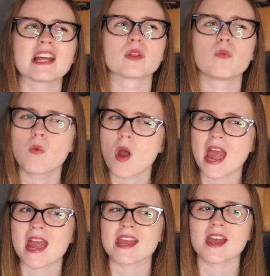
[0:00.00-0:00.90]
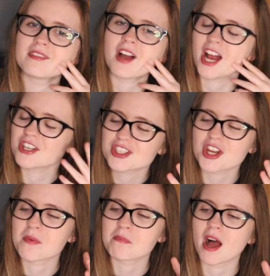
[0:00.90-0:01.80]
like the way... I just
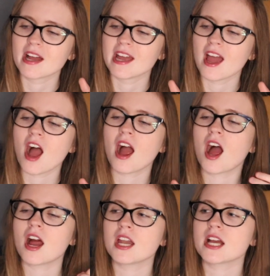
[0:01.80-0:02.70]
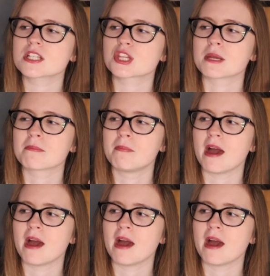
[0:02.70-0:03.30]
don't buy it. I like to think